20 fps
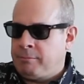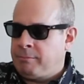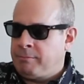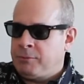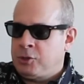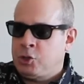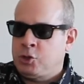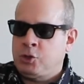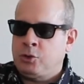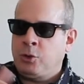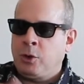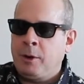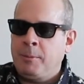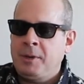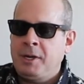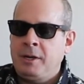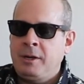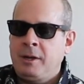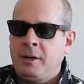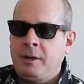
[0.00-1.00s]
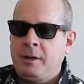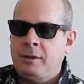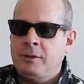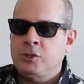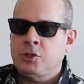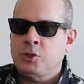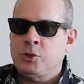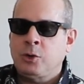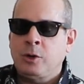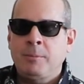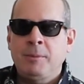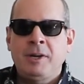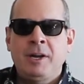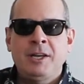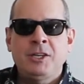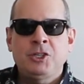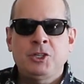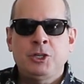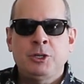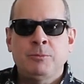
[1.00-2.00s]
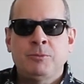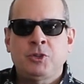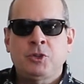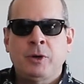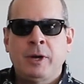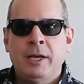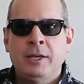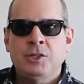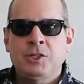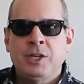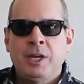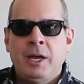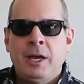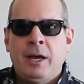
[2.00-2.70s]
Store them in ice cube trays.